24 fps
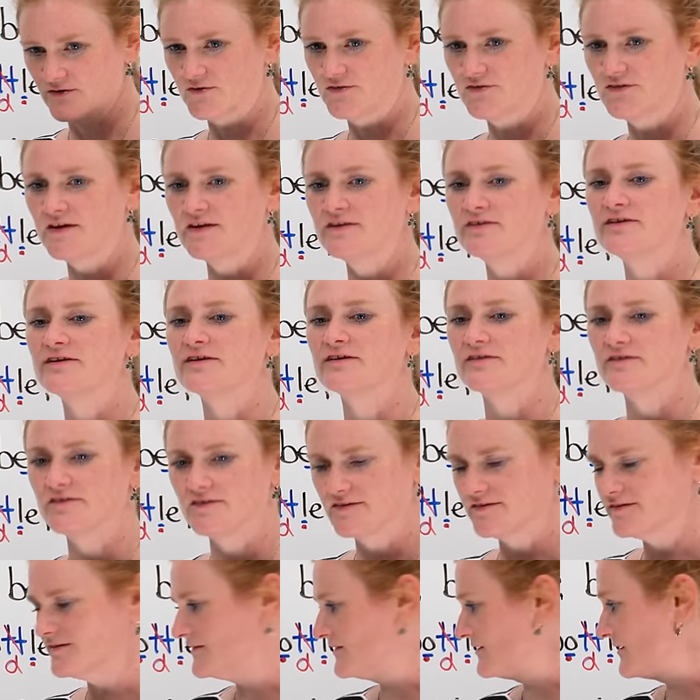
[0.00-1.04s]
goes
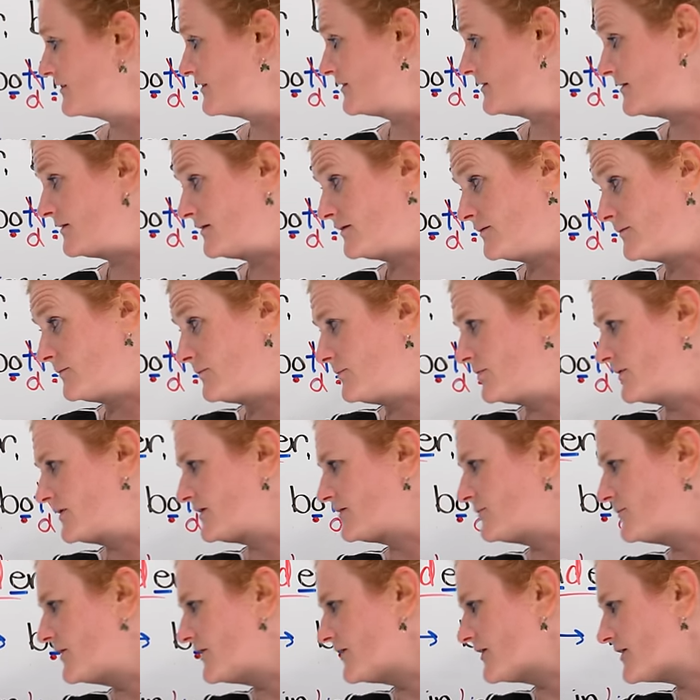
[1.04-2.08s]
sentence, but
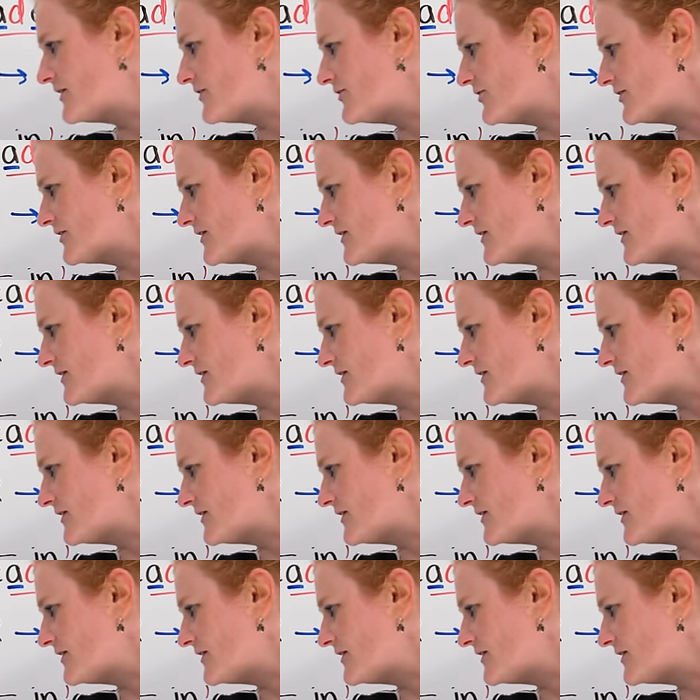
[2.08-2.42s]
Americans